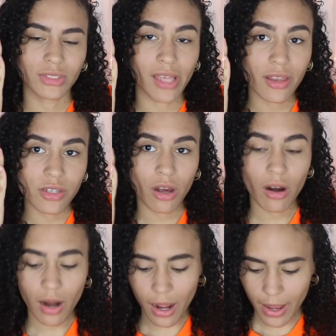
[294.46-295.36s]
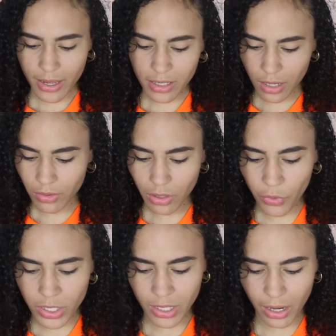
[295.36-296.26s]
set our eyes. Even
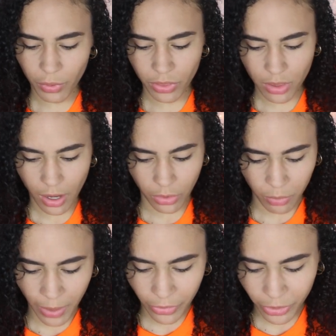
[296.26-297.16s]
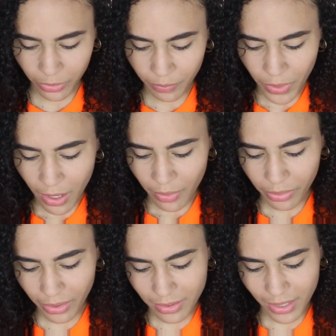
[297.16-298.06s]
though we set it with the other powder,
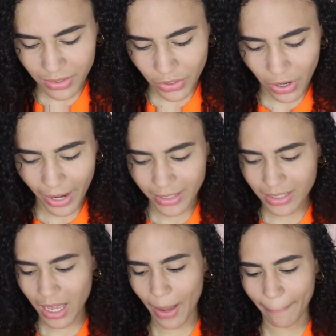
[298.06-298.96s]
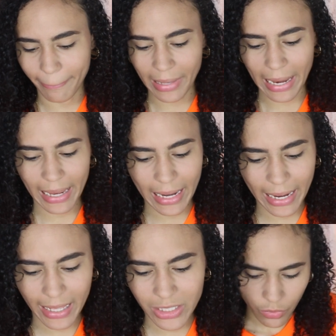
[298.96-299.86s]
This sets our eyes
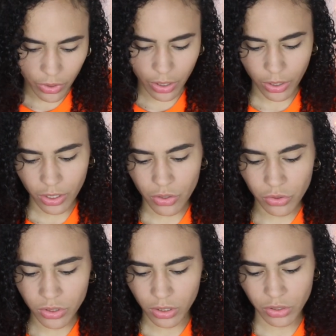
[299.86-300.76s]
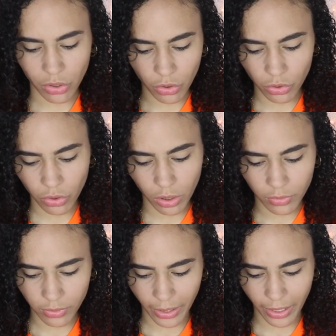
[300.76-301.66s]
completely. We're gonna use a total
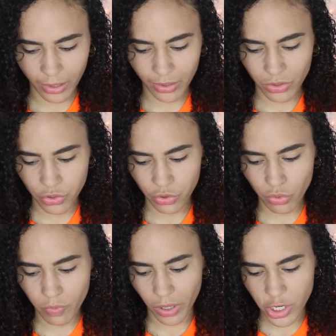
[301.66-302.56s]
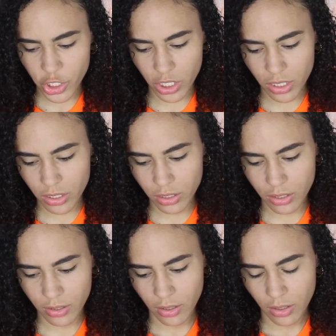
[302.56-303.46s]
of like 2
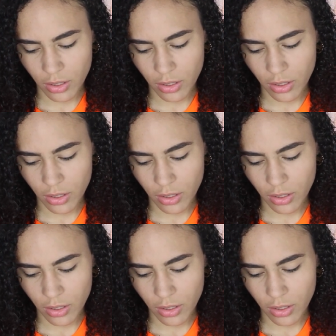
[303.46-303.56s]
brushes